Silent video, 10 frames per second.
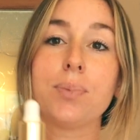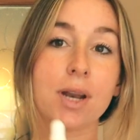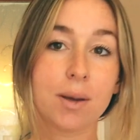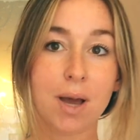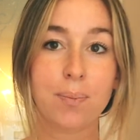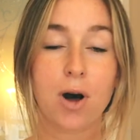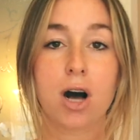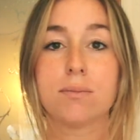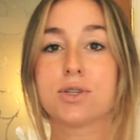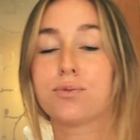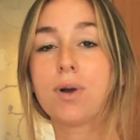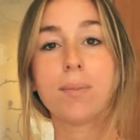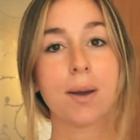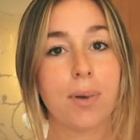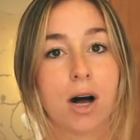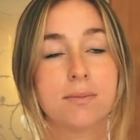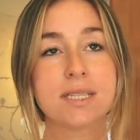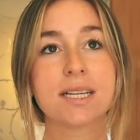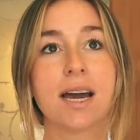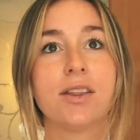put it in my palms, rub my
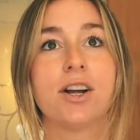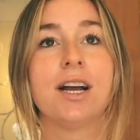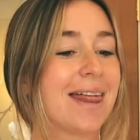palms together,